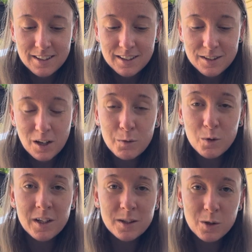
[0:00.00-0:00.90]

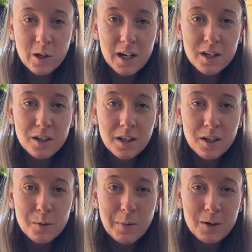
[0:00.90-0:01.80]
Suffering is created
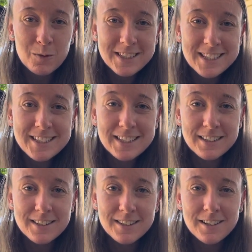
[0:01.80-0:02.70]
by
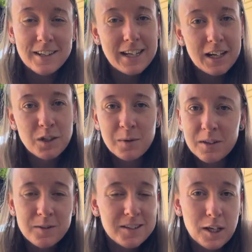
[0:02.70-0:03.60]
resistance, attachment.
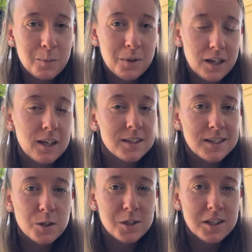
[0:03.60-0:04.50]
They're the same thing,
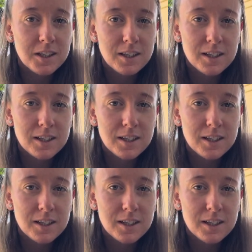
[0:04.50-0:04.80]
essentially.